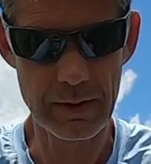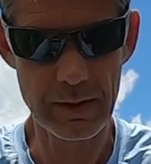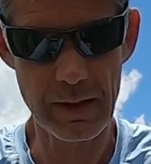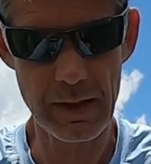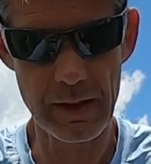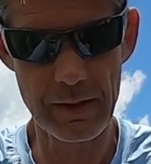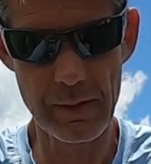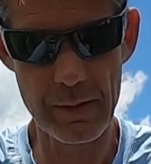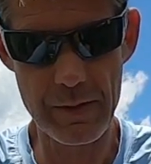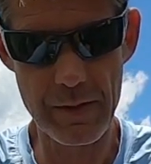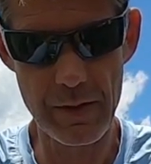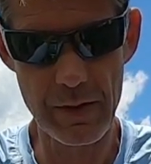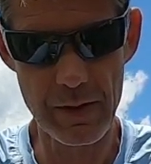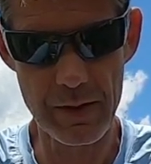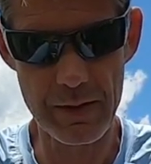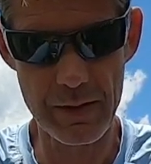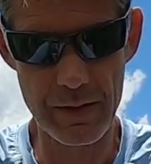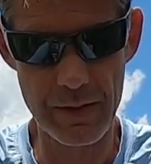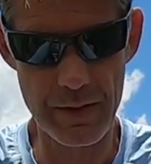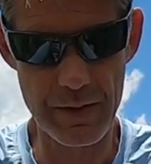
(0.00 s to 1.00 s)
God, those
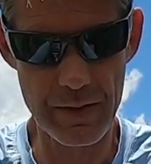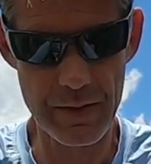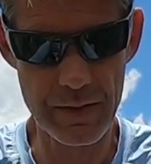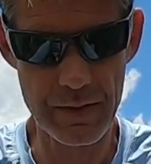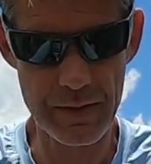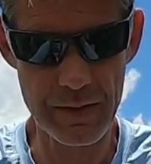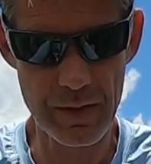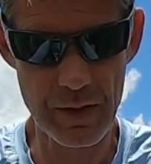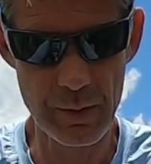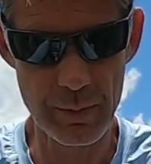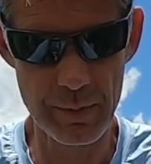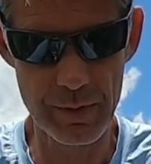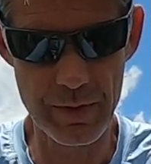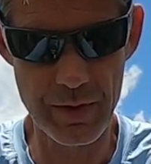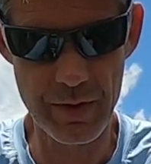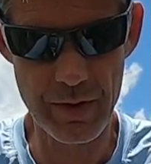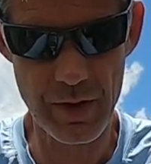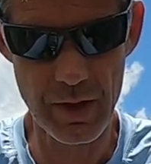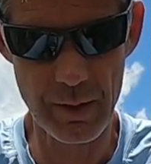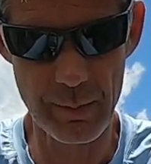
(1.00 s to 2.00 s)
hooks are stupid
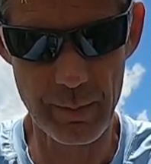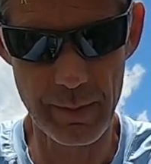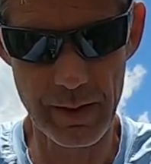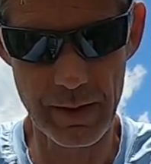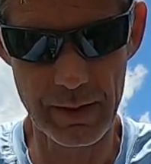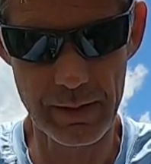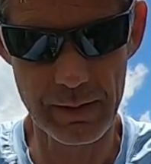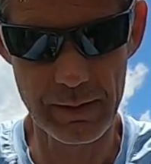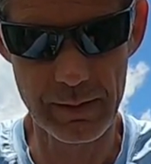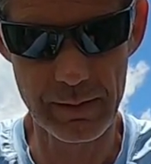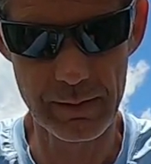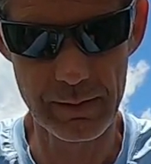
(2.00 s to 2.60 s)
sharp, man.